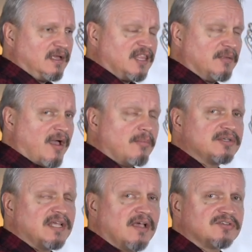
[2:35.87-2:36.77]
And the Bible
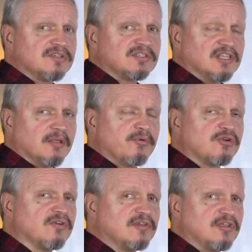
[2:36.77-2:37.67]
tells us in the
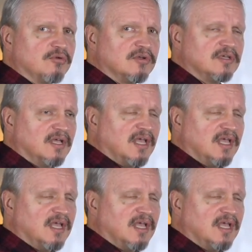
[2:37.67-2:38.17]
book of Luke